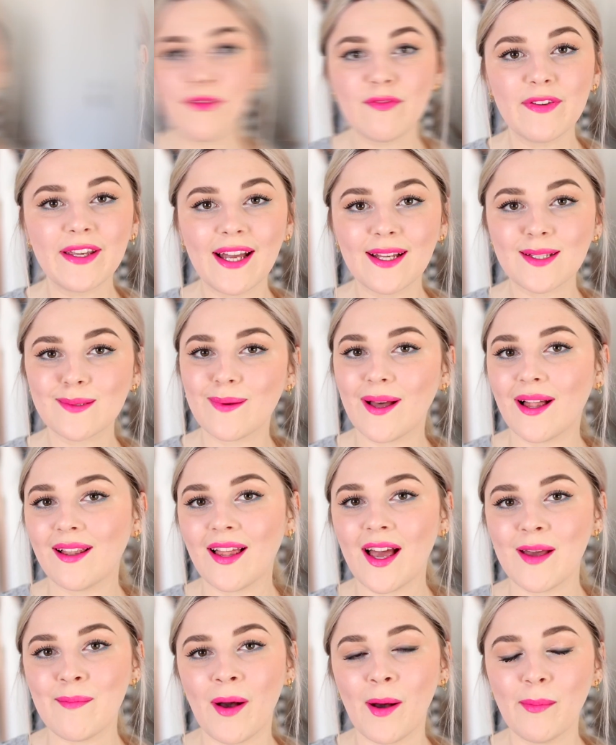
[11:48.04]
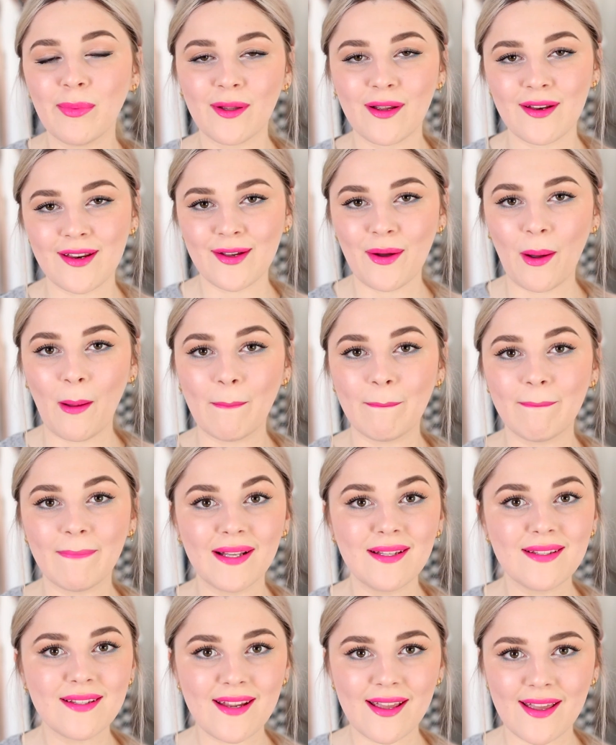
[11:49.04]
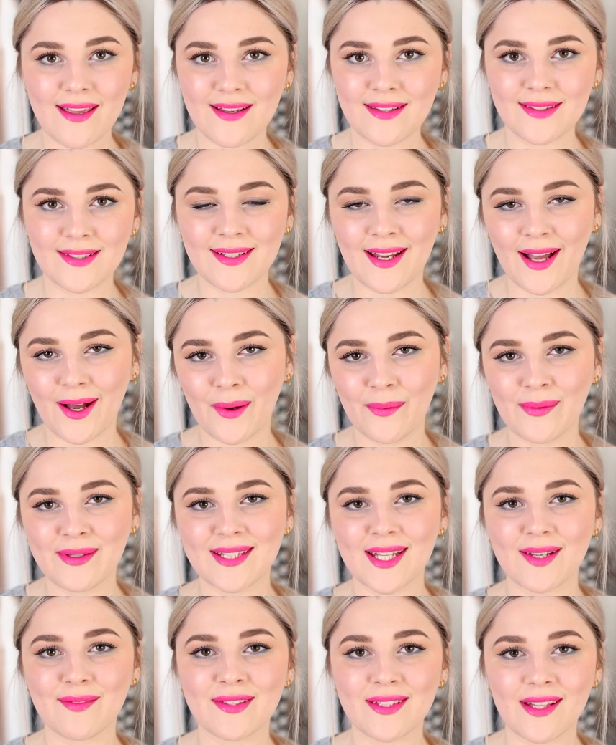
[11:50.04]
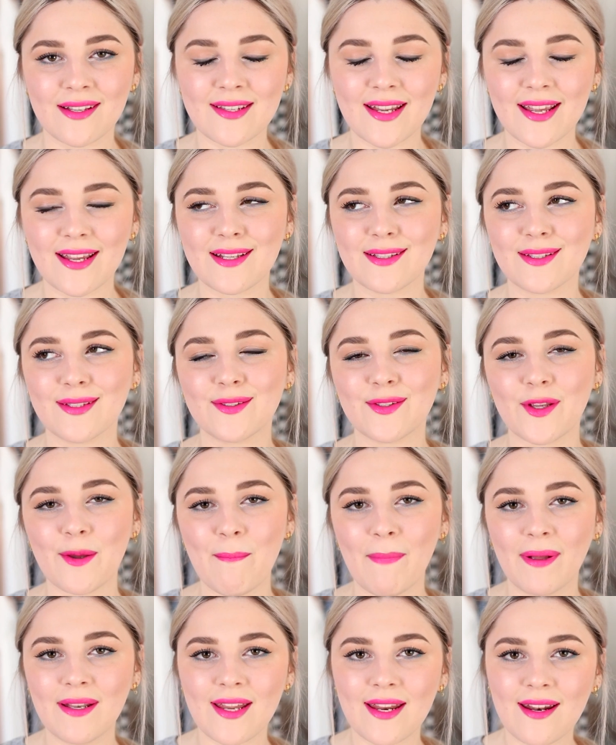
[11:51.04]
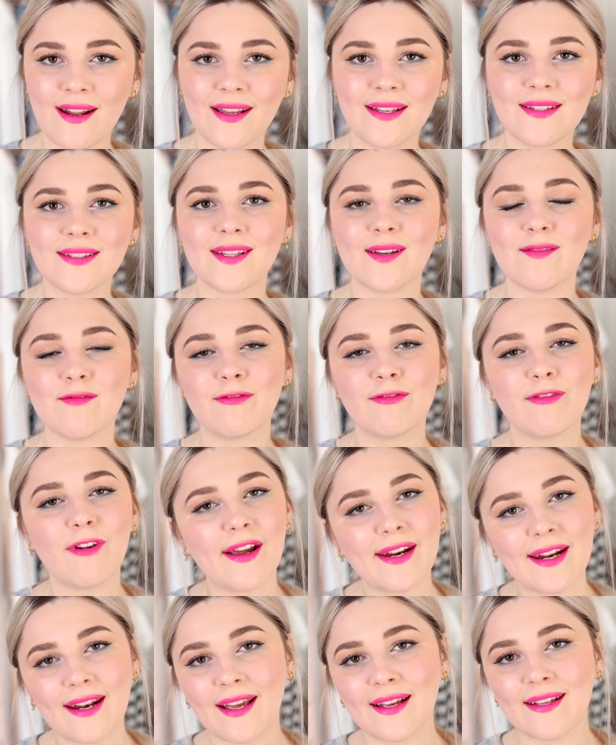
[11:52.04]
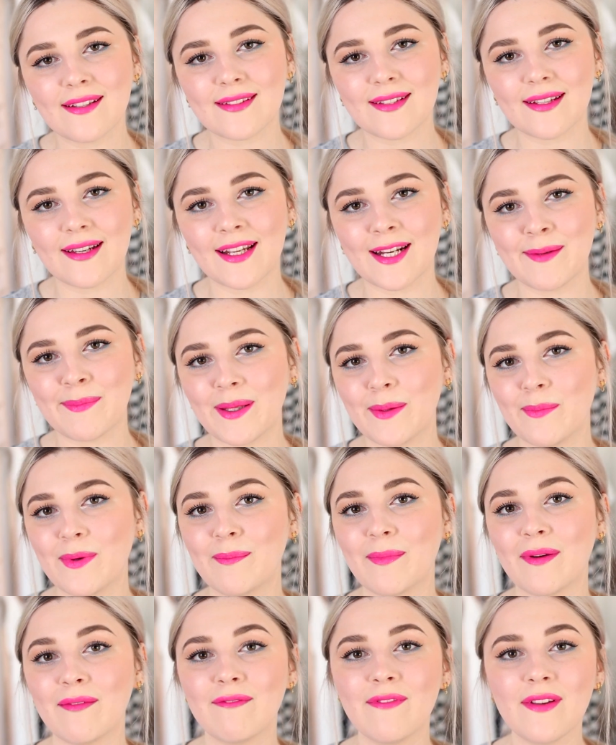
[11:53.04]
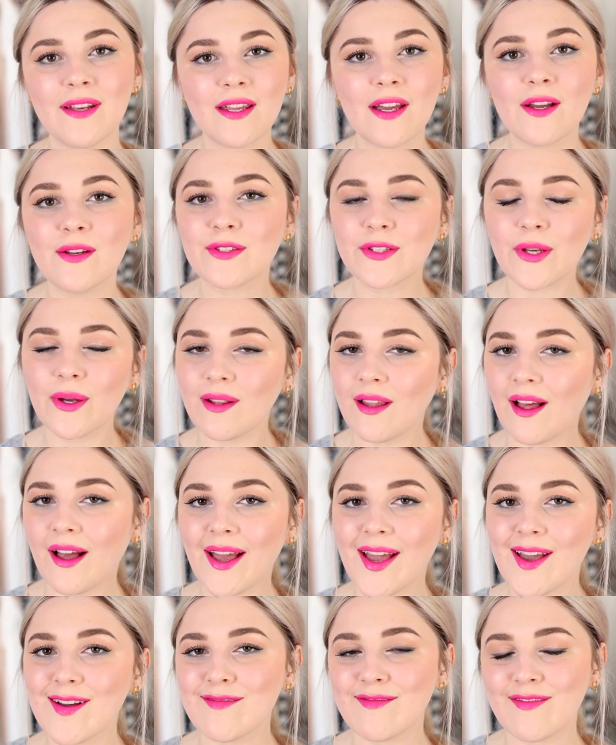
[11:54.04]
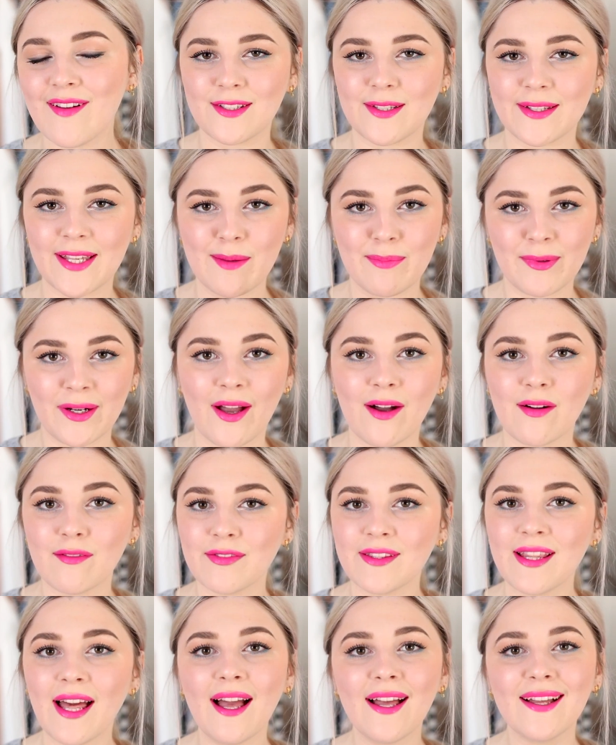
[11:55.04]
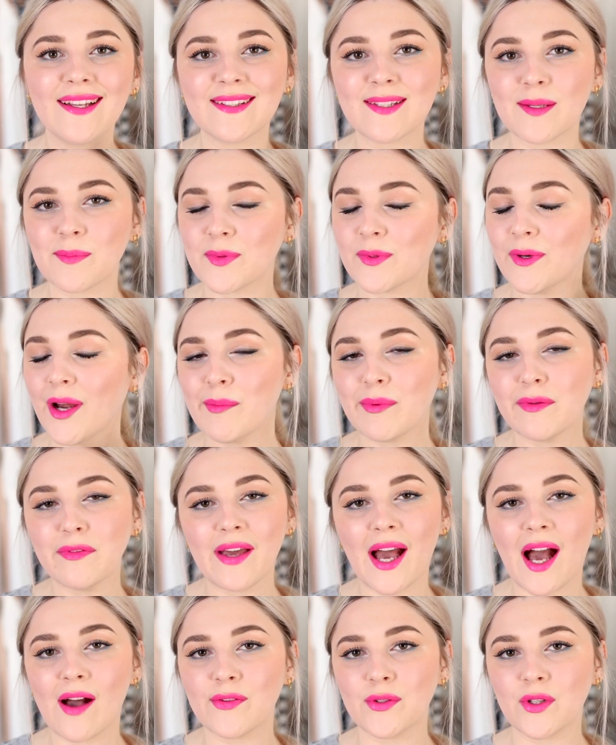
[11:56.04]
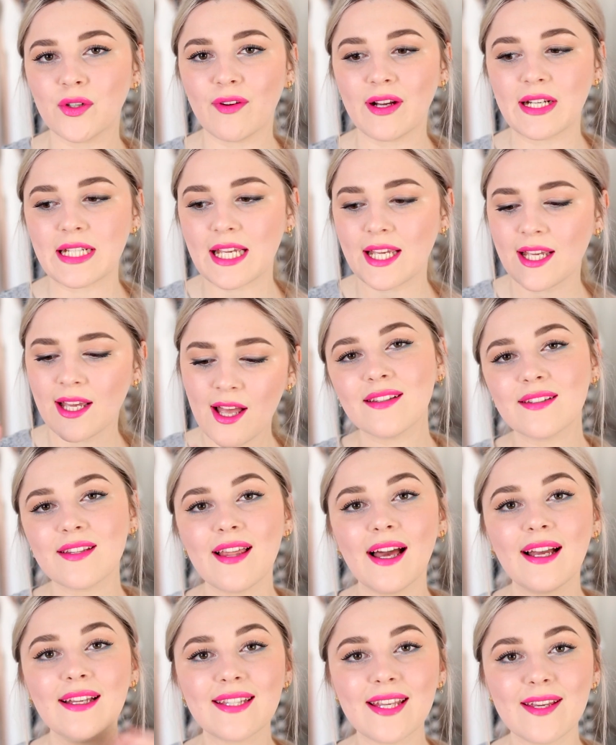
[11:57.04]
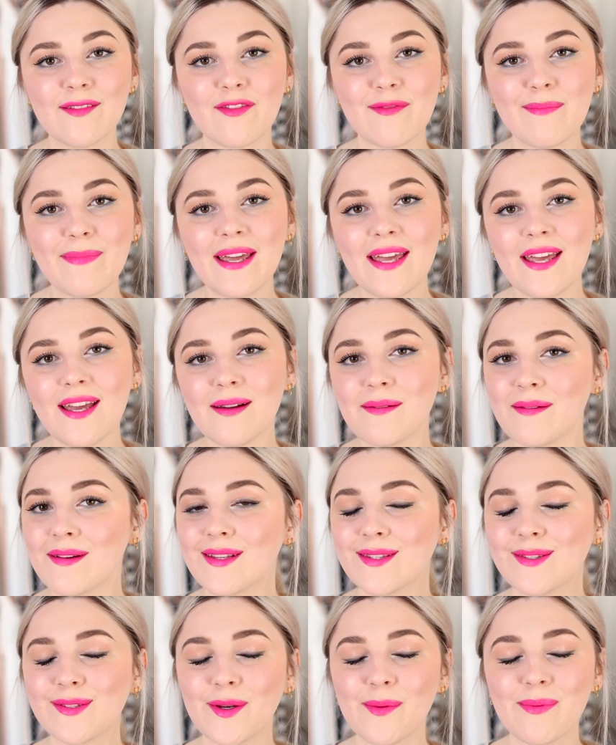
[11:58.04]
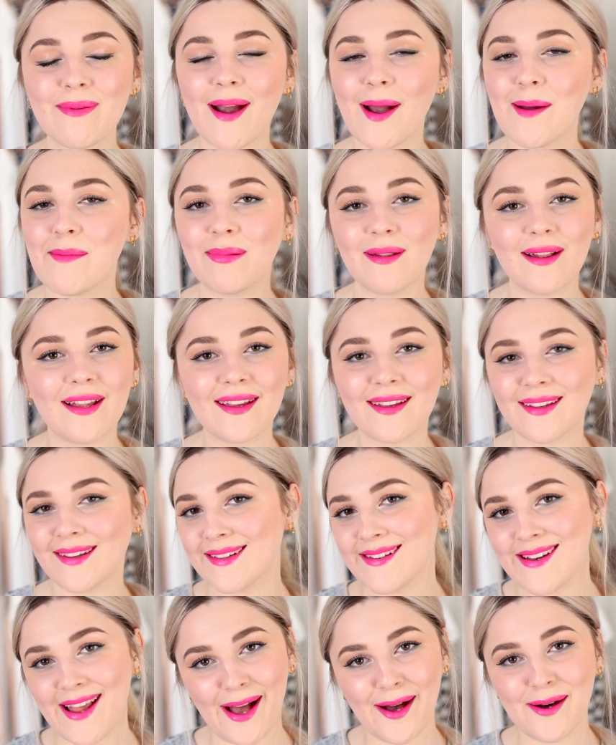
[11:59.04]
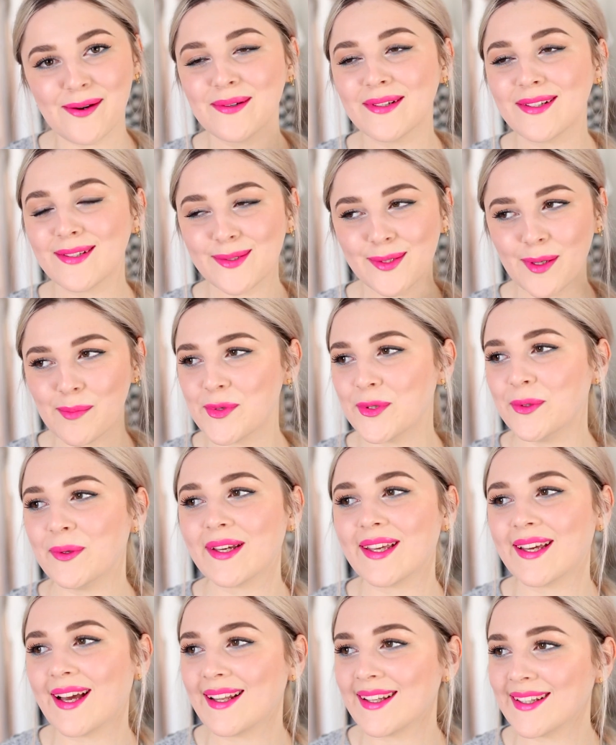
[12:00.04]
Don't forget as well, I'm uploading on Mondays now instead of Sundays, so Monday nights and Friday nights are going to be when my videos go live, so keep an eye out for that. Subscribe if you haven't already. So that is it from me. I'm going to stop rambling now. Stop talking,